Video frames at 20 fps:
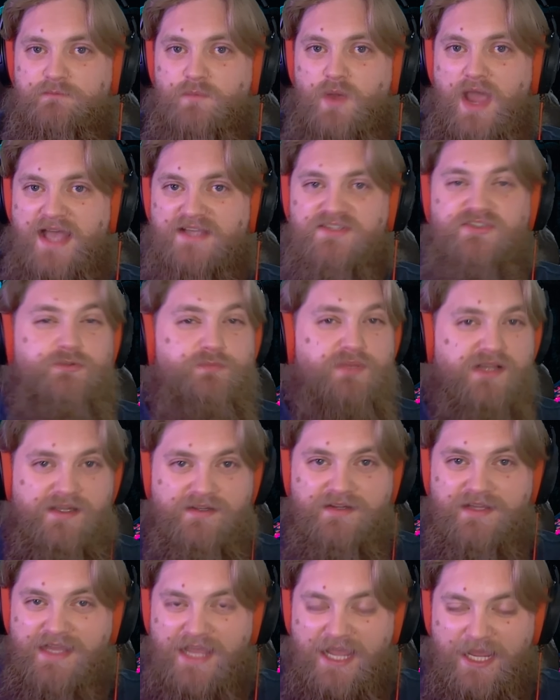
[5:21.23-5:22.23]
as you play
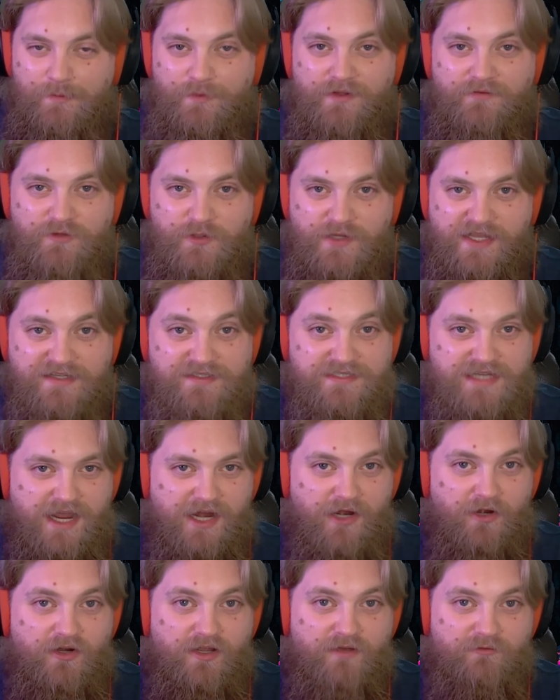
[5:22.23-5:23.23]
the game if you get
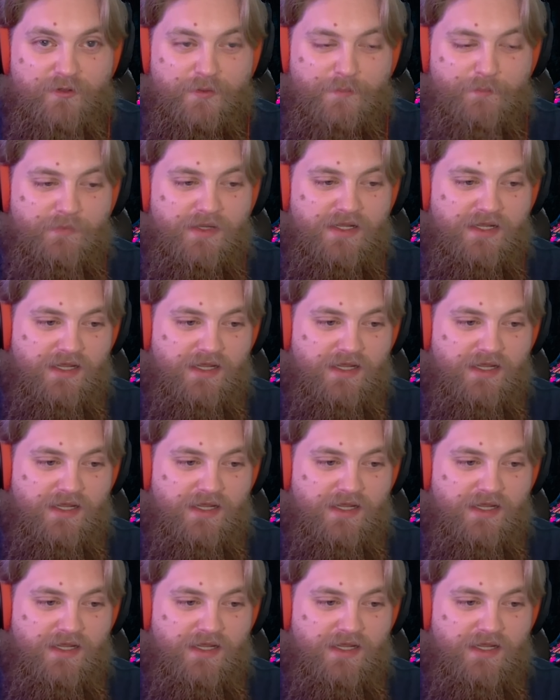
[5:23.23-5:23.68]
tired of them,